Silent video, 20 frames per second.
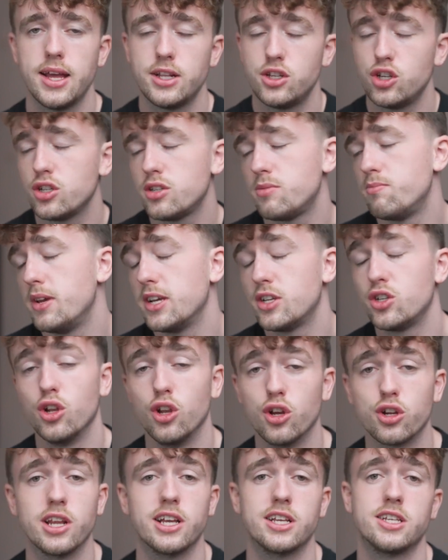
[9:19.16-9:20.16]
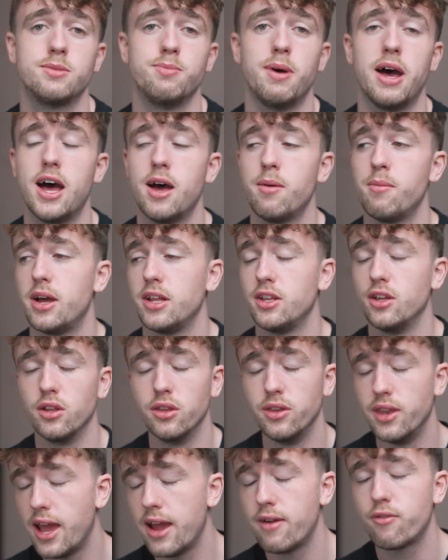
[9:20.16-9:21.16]
It just makes you look like spam, and you'll
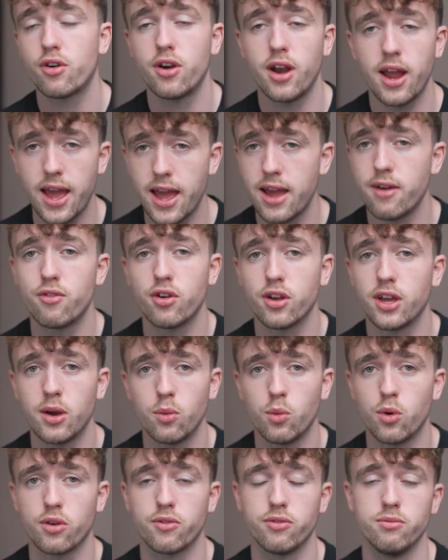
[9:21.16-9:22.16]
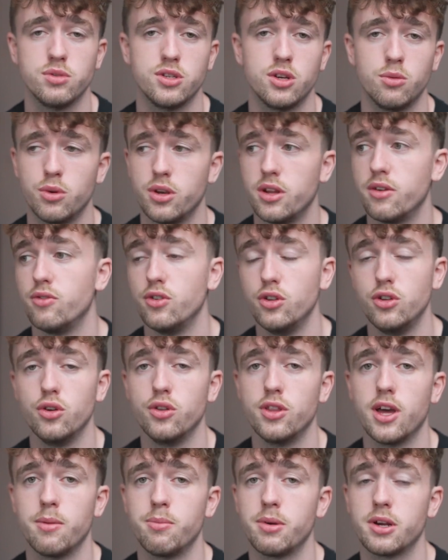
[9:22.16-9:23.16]
never ever get work from someone if you do
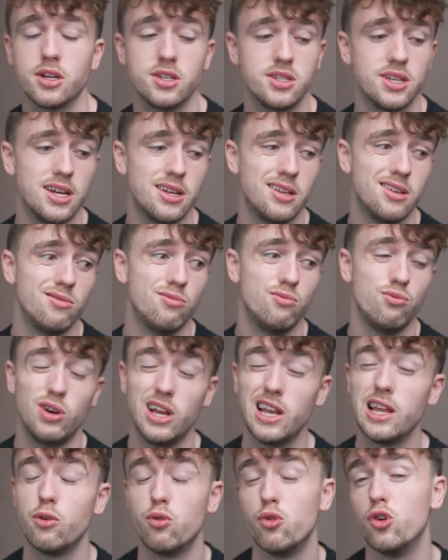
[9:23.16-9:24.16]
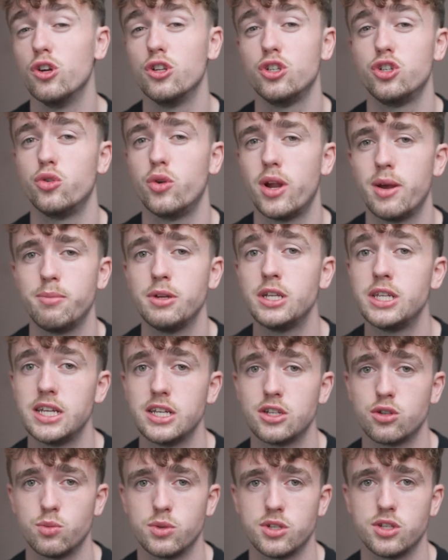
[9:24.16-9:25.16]
that, because it really ruins your
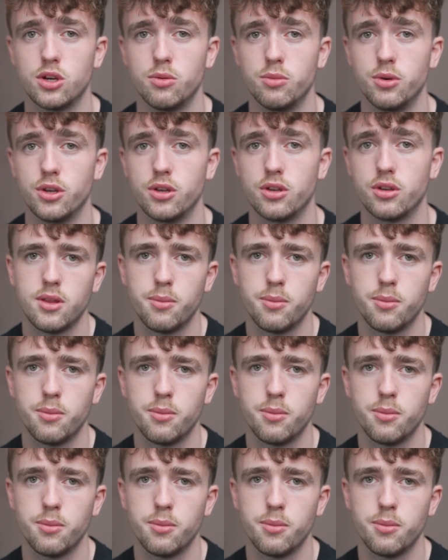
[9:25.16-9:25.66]
reputation with someone.